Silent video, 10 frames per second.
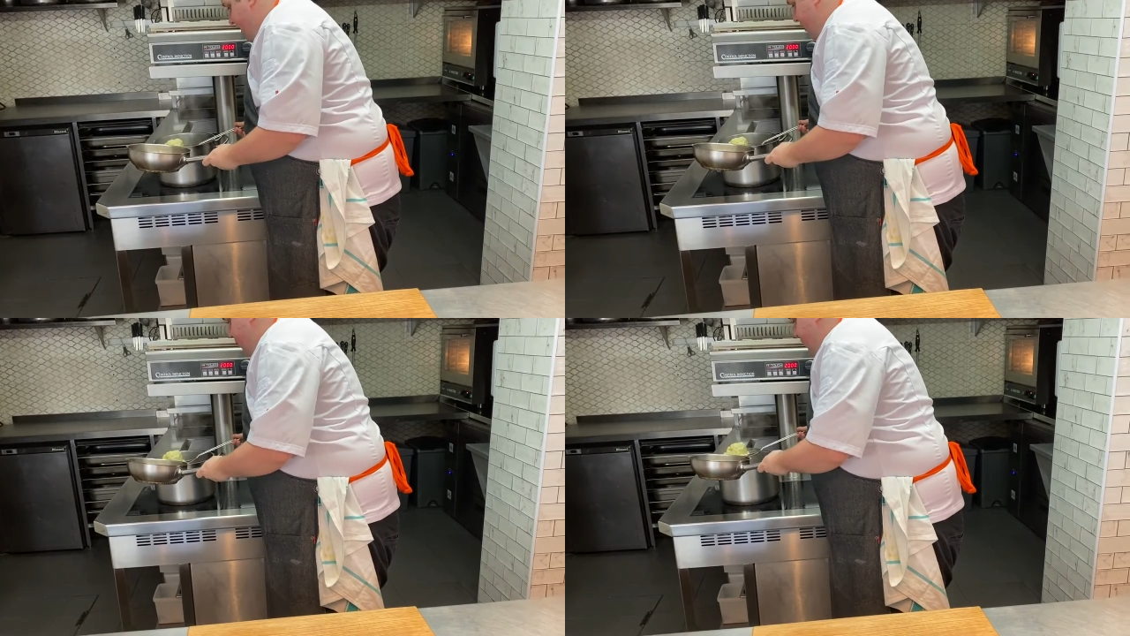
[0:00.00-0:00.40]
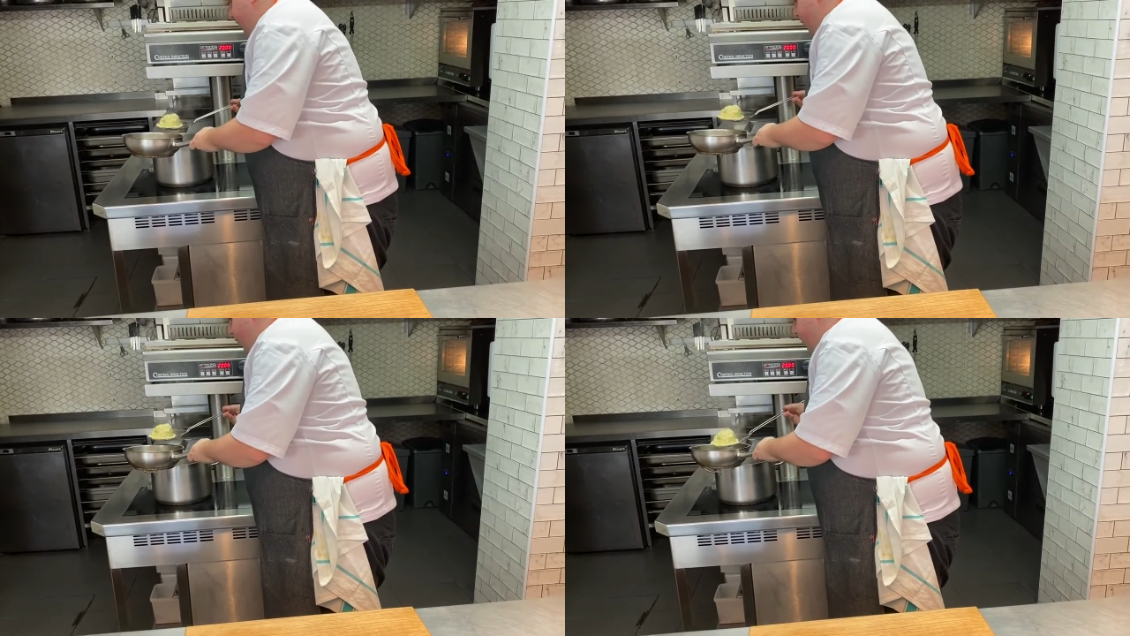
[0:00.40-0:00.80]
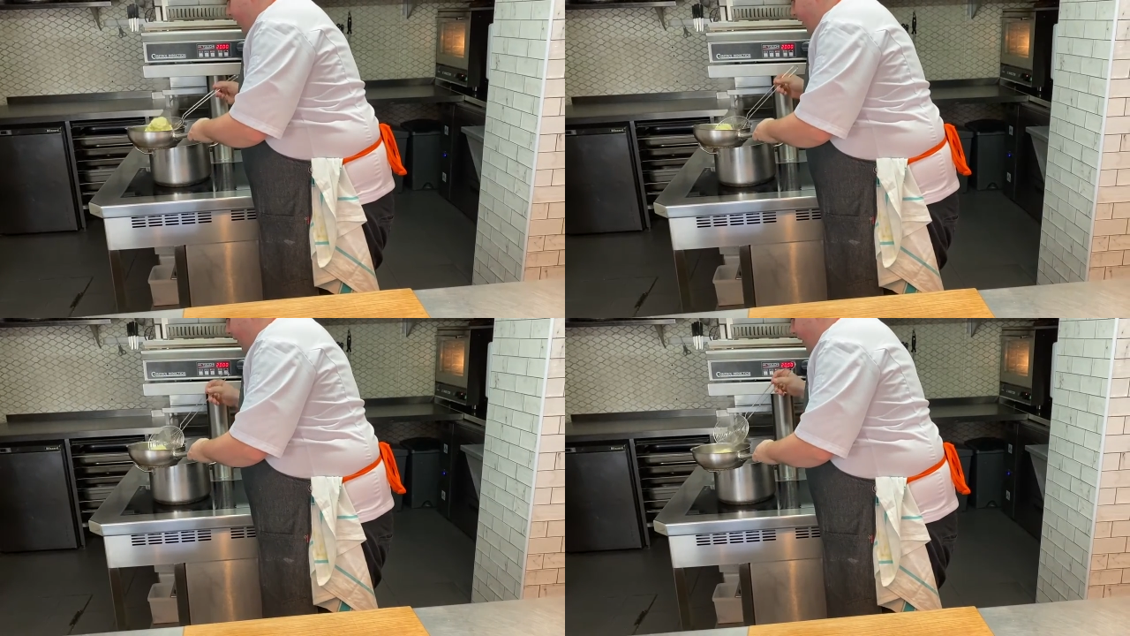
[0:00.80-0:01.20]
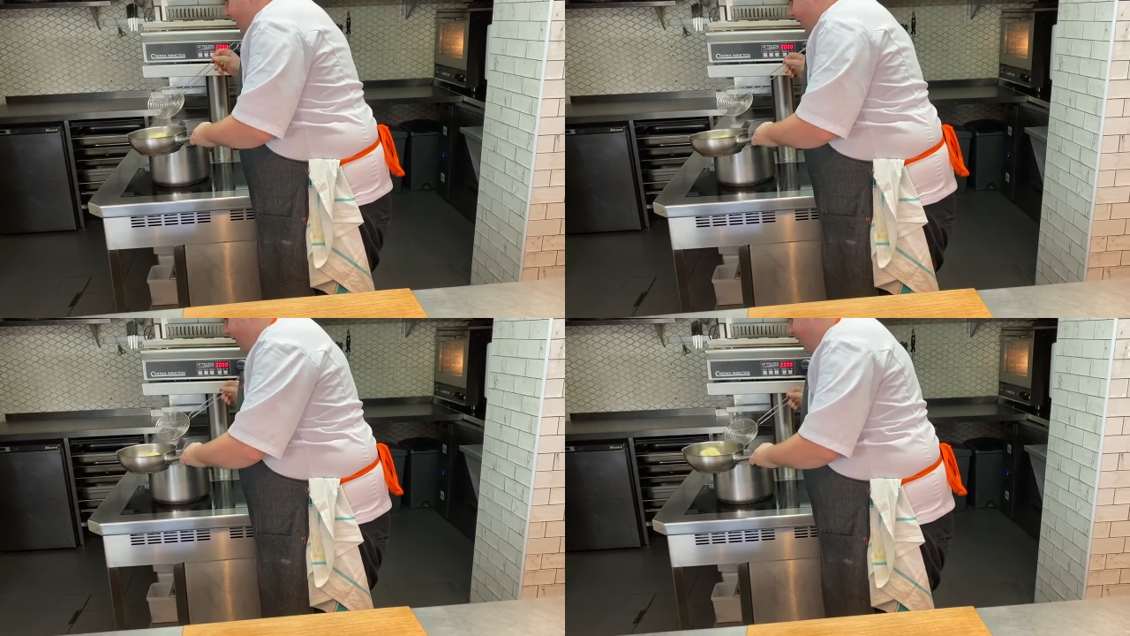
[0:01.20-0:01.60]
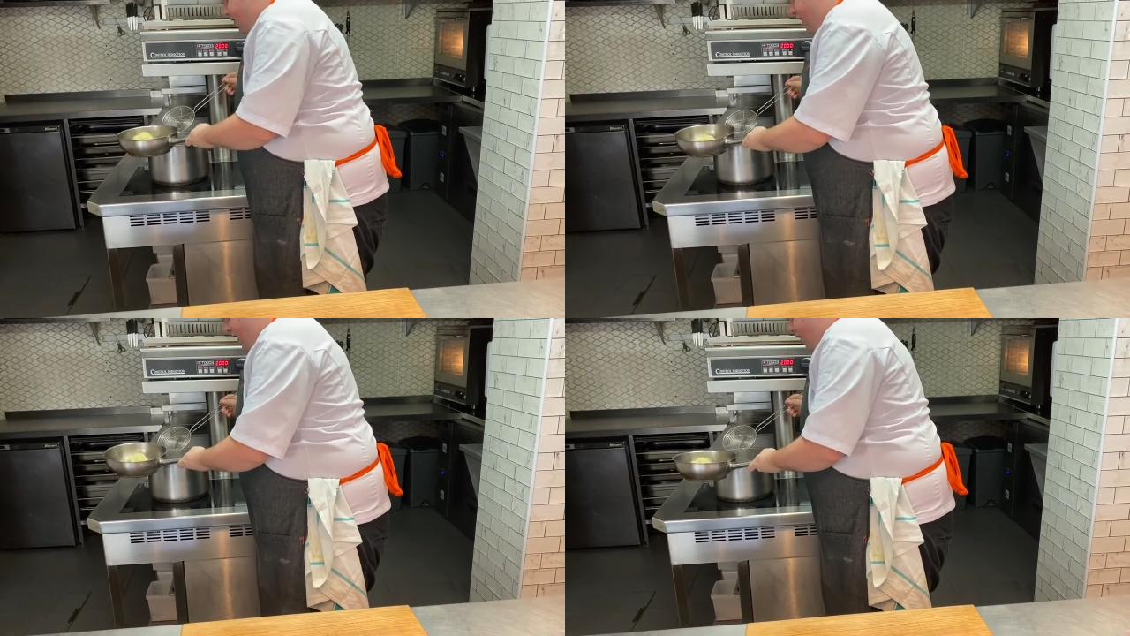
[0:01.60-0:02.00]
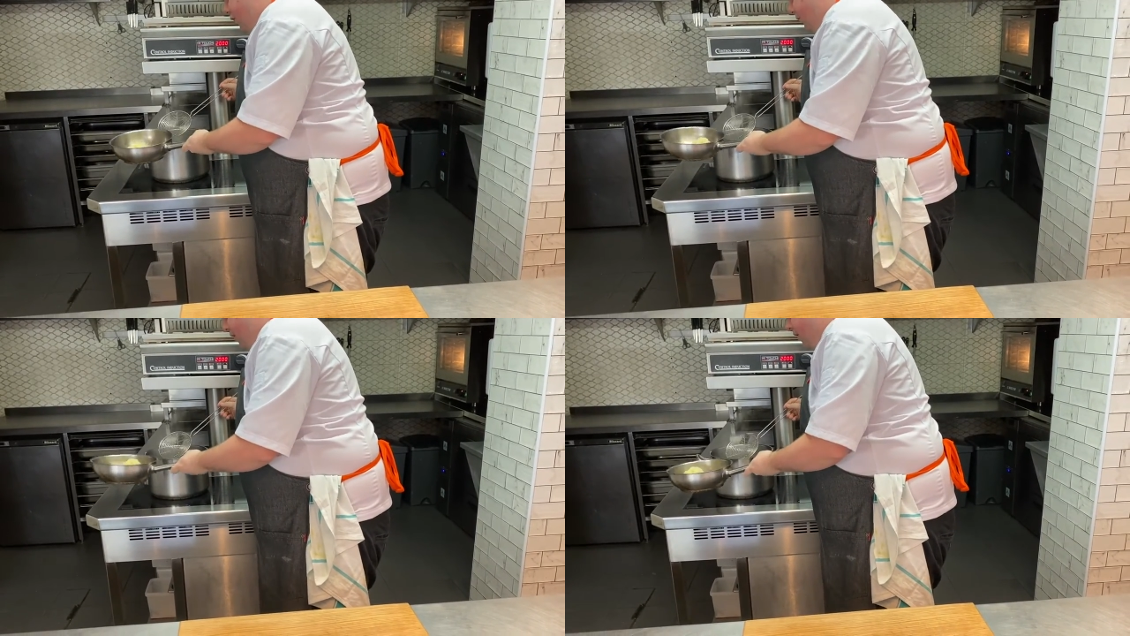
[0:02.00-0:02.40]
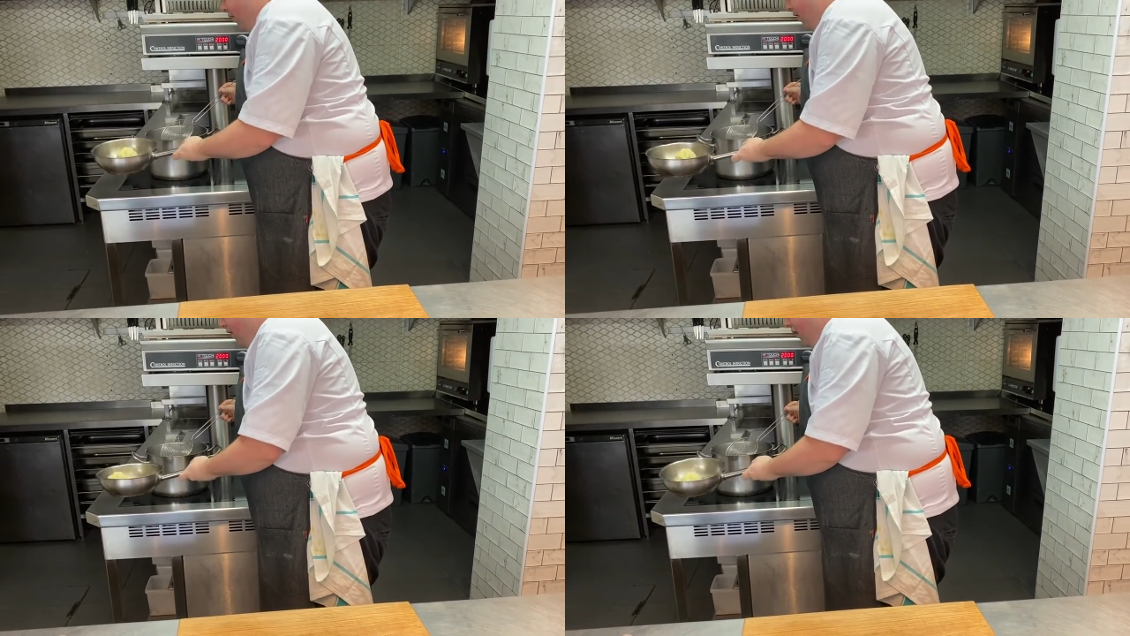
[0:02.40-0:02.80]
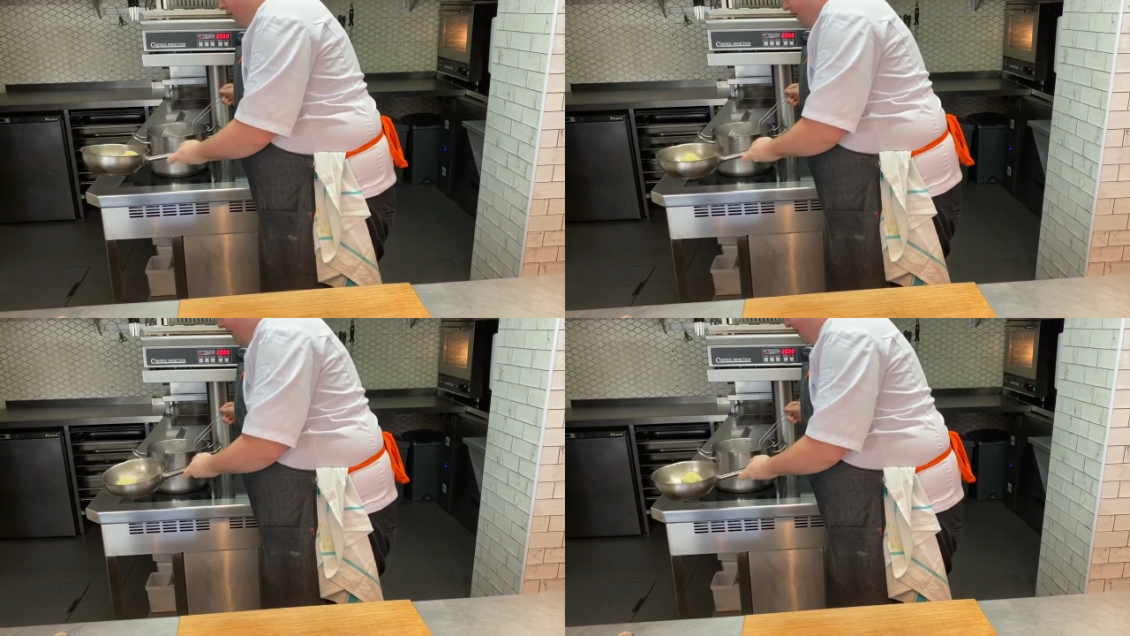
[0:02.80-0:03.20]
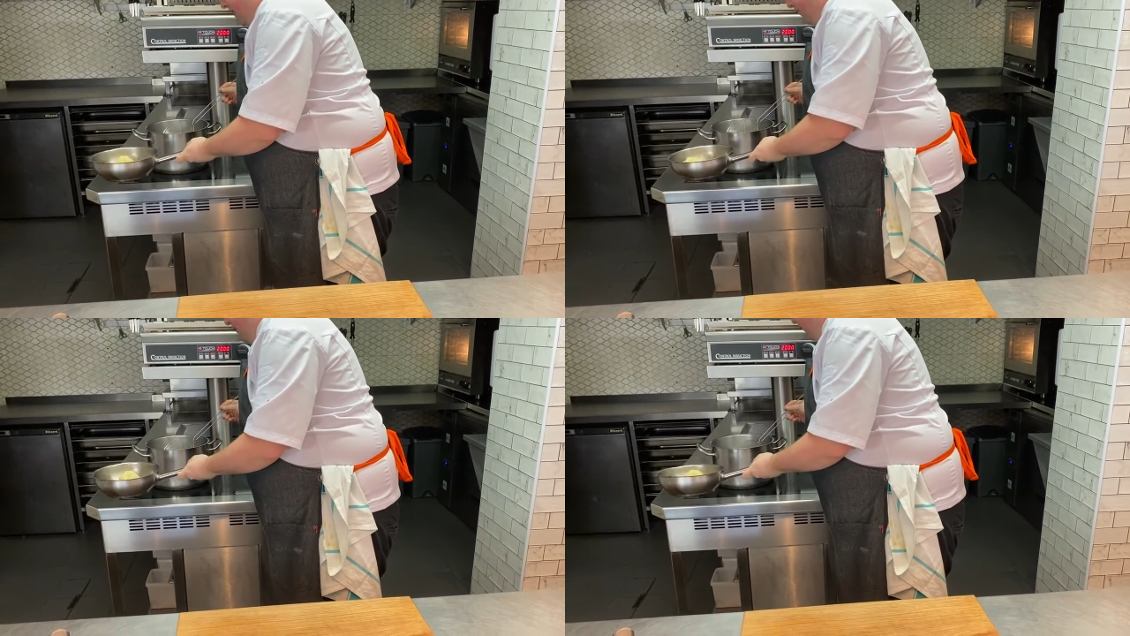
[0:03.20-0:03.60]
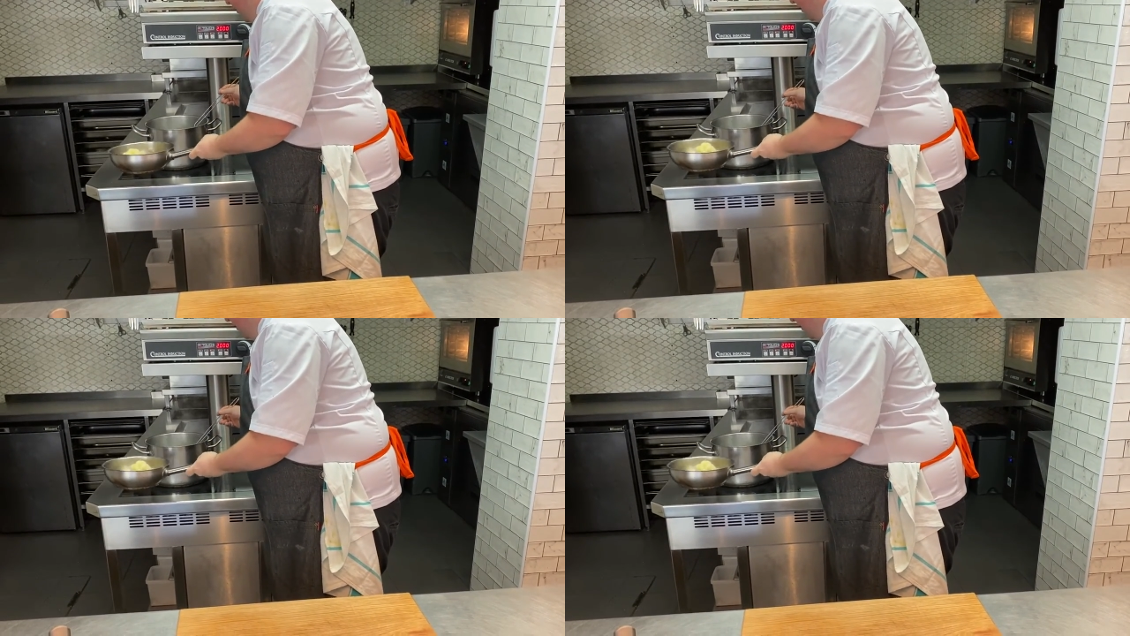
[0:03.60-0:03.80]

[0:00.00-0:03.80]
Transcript: Nobody's mouth can be seen.